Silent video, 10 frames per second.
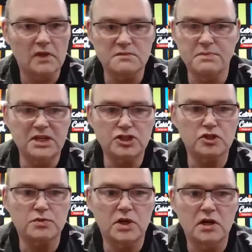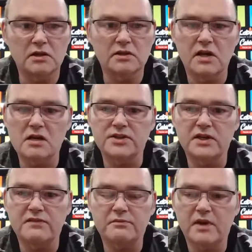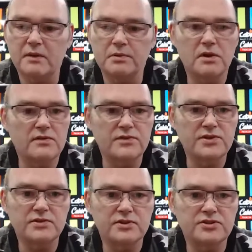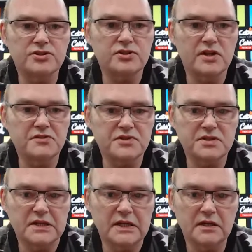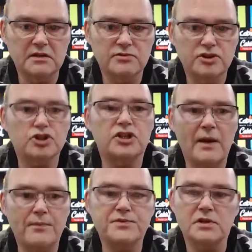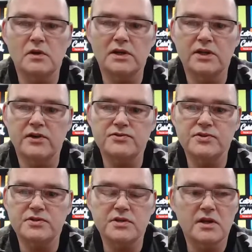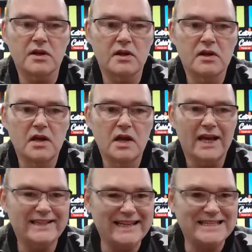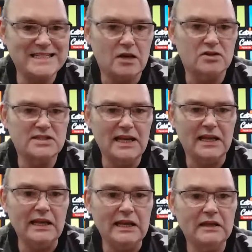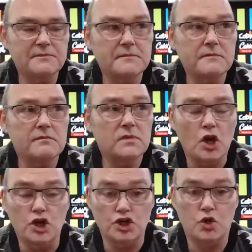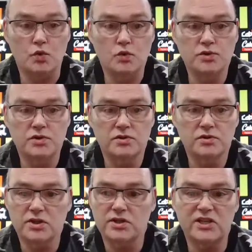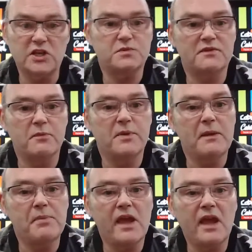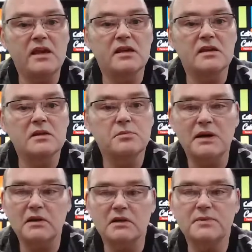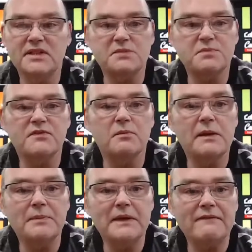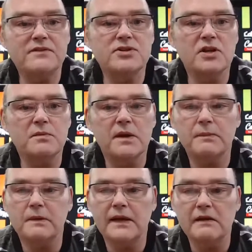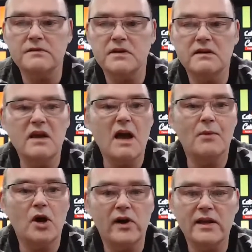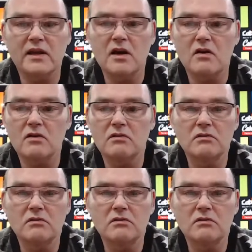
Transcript: He's been in touch with all the different people, and they're just not interested in it. Just absolutely not interested. And yet you see on telly, on news, that they're desperate for PPE. But how can they be desperate for PPE for turning people down and saying, no, I'm all right, cop?